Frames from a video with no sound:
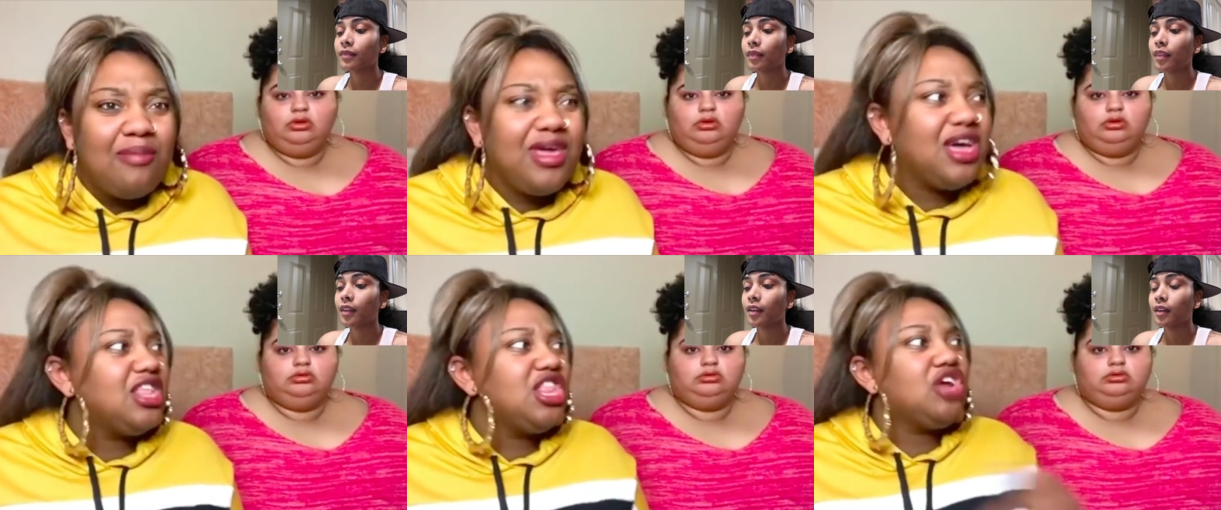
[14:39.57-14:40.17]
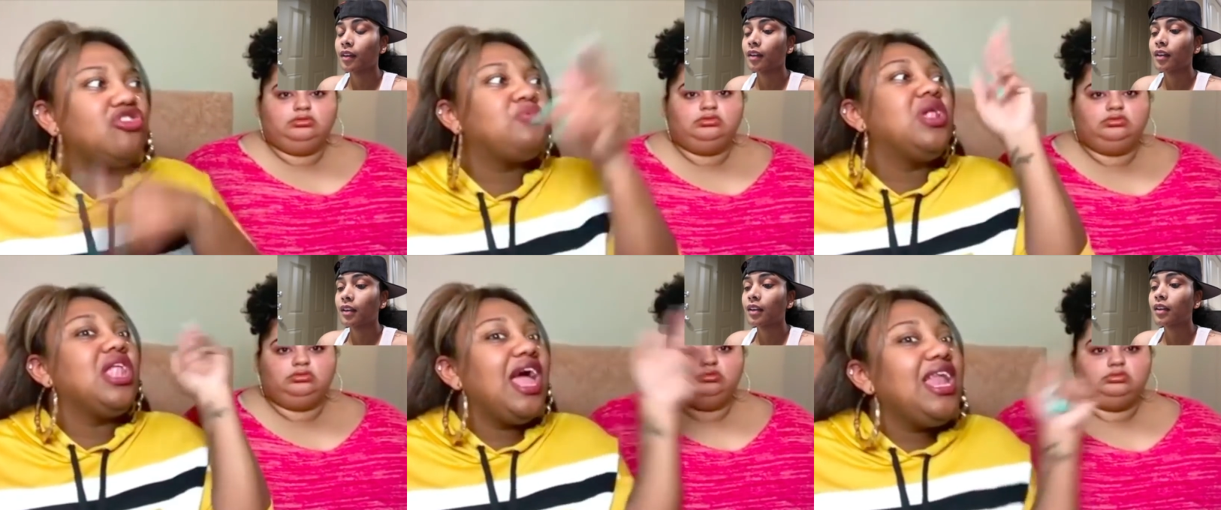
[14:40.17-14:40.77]
Speaker 1: Because there's
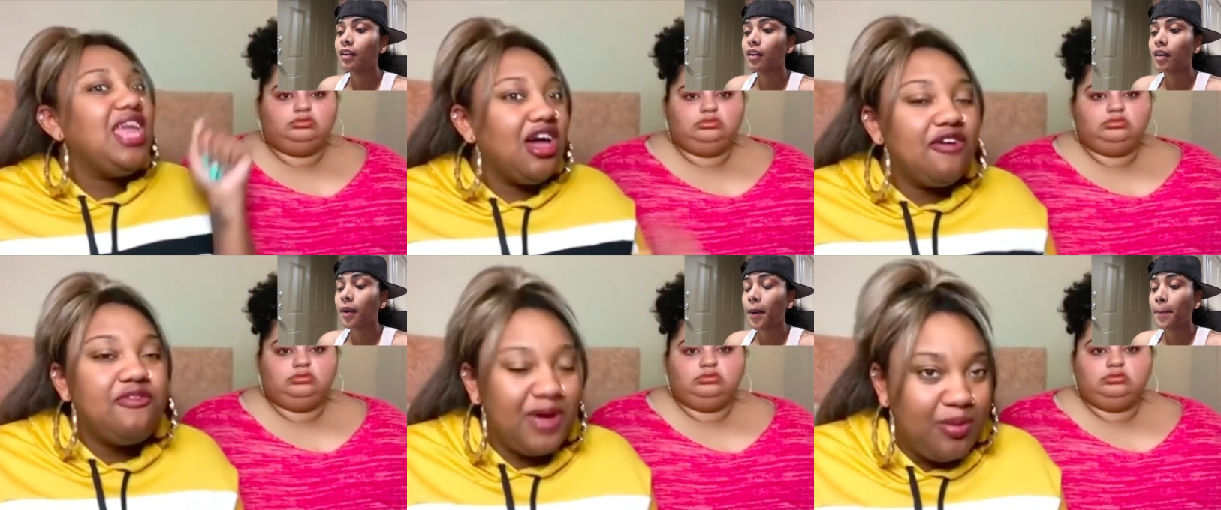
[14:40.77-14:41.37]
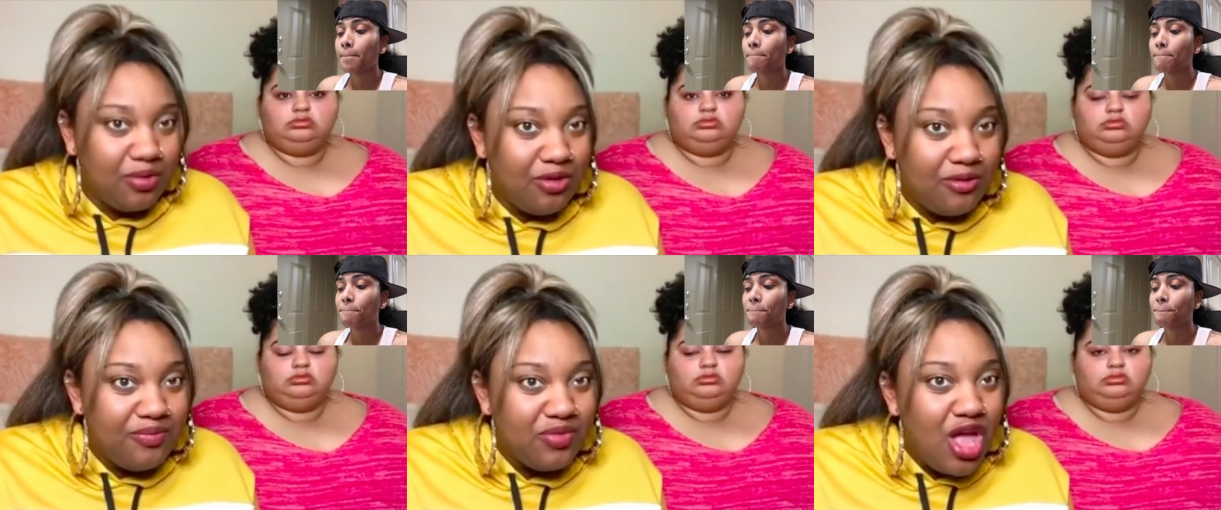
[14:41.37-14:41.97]
plenty of people